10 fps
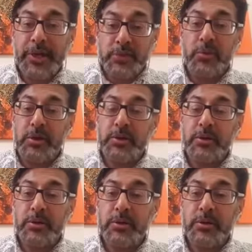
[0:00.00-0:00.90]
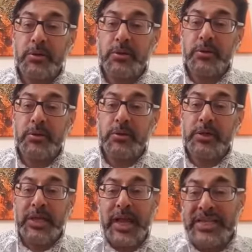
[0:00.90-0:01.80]
Guess what?
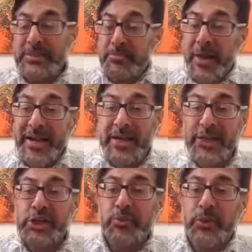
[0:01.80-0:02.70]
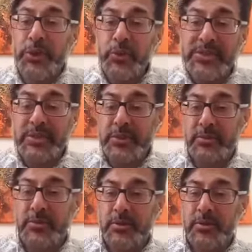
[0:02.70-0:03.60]
It's my connection with you, isn't it?
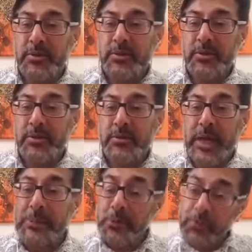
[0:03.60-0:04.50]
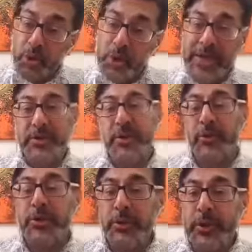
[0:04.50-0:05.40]
I'm more likely to
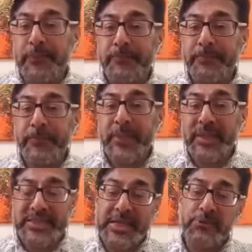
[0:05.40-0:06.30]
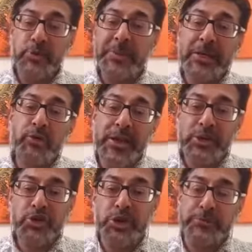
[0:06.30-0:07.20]
go and do it. That's how you build a
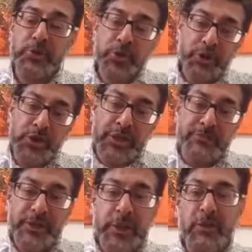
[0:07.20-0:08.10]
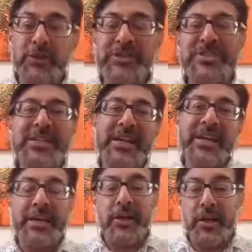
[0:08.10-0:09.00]
relationship. So when you share the video, don't just say
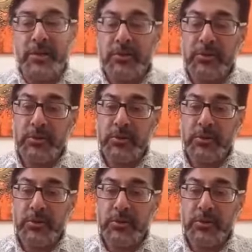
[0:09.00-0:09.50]
click and go.